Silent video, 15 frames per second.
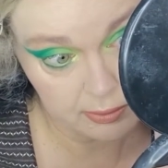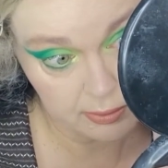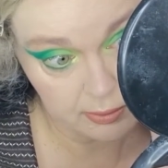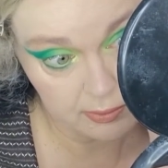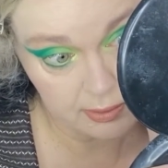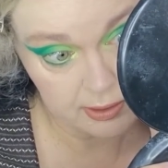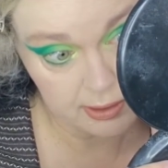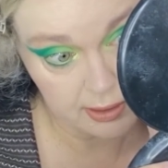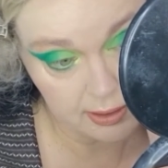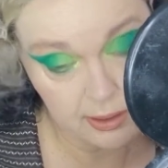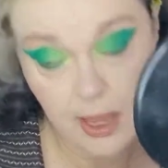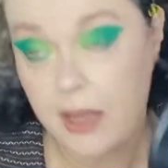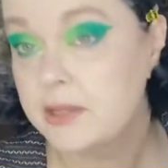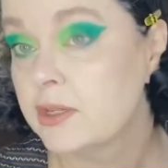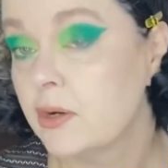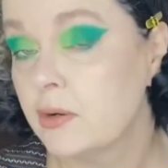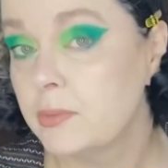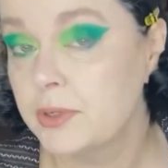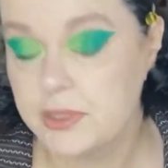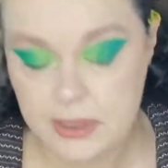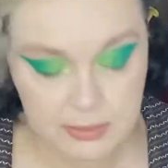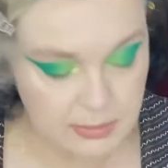we take that to almost the
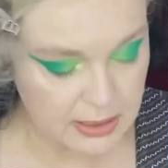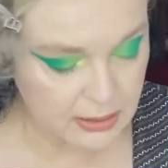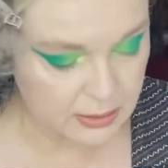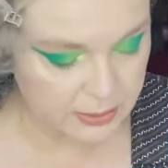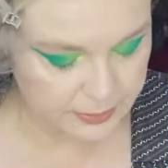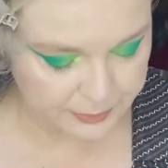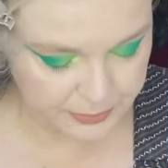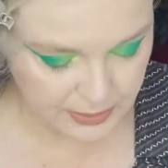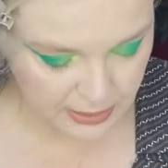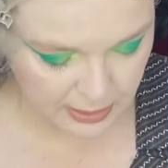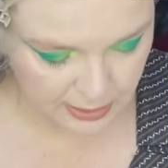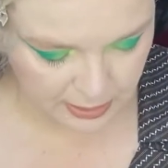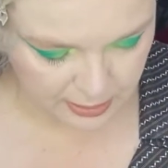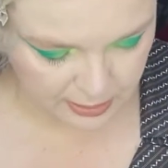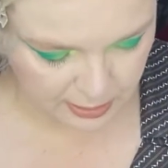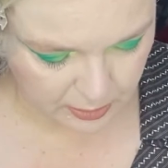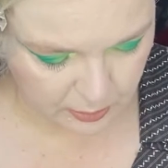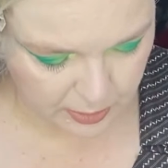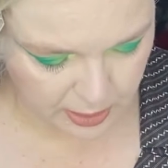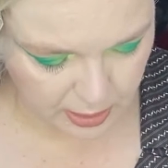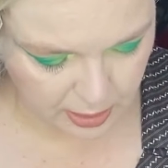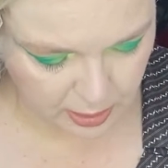middle. We
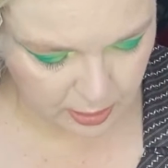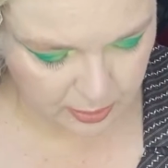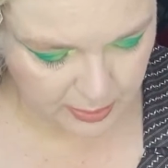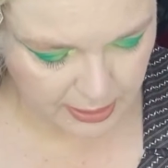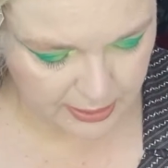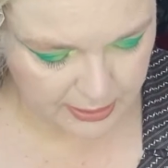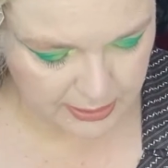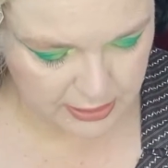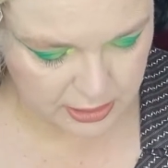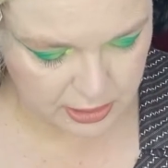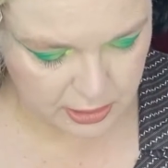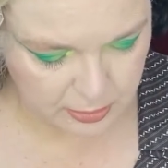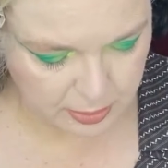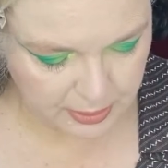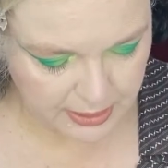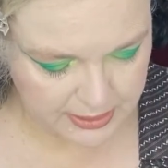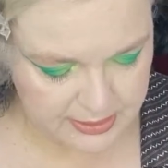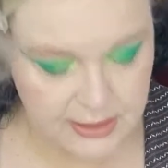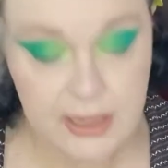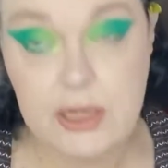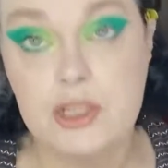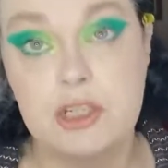go back into
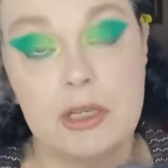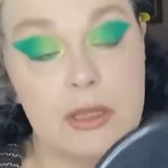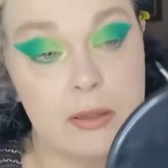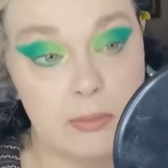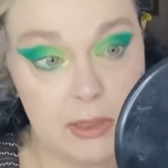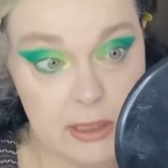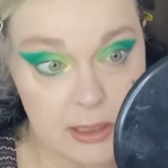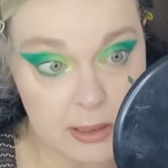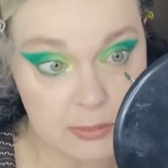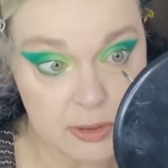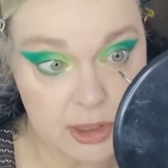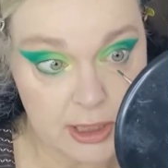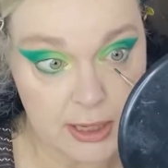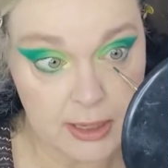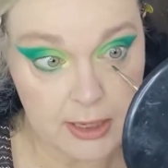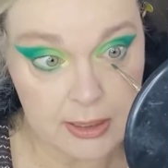Plantation, the medium shade.